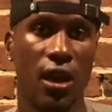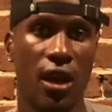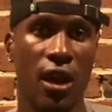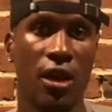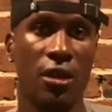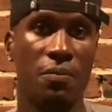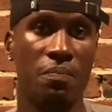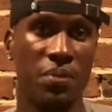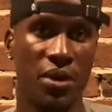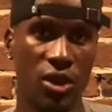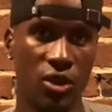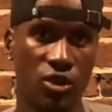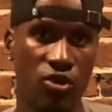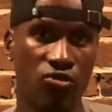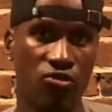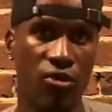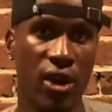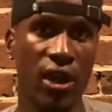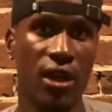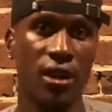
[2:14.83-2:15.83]
and be
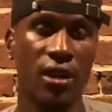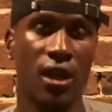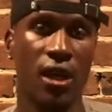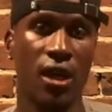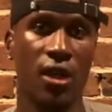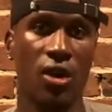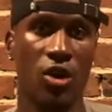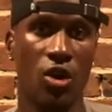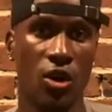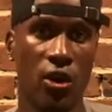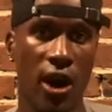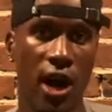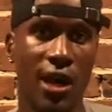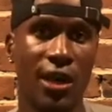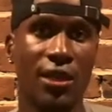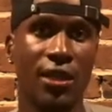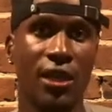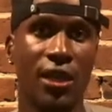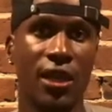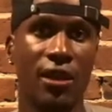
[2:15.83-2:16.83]
great and go
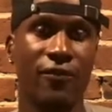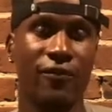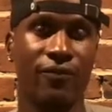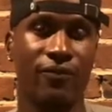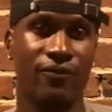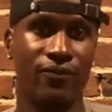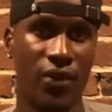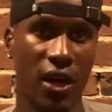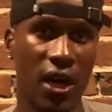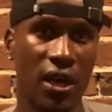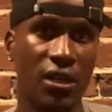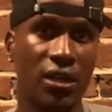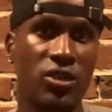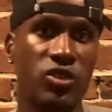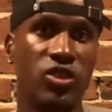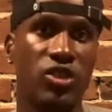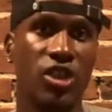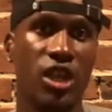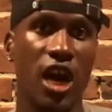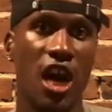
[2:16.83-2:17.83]
out there, find
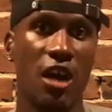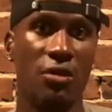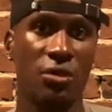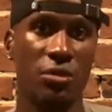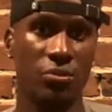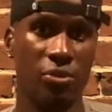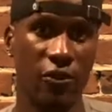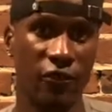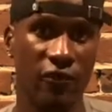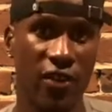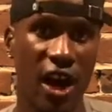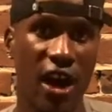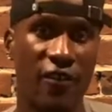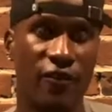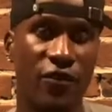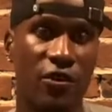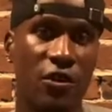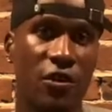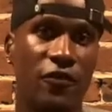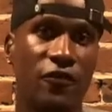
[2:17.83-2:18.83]
these jobs and provide
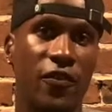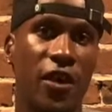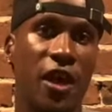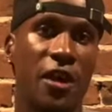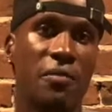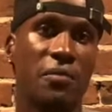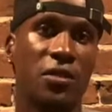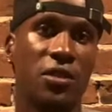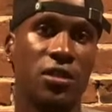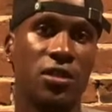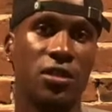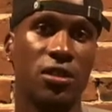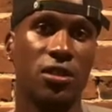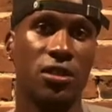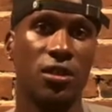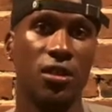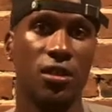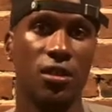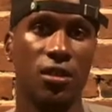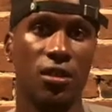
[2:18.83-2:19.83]
for your families.
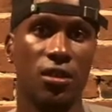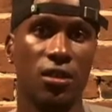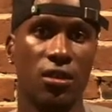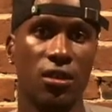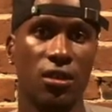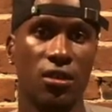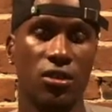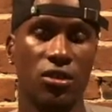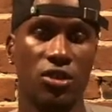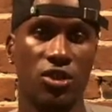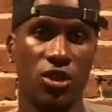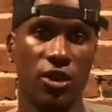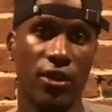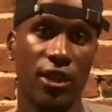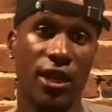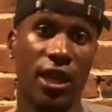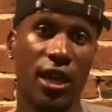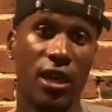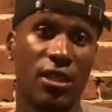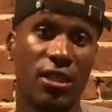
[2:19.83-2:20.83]
So
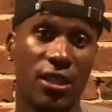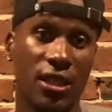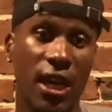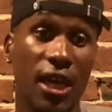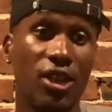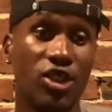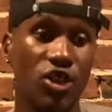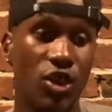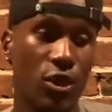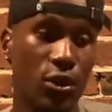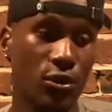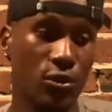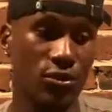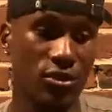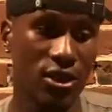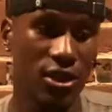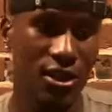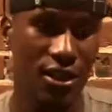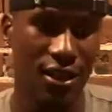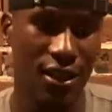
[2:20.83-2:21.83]
again, stay tuned.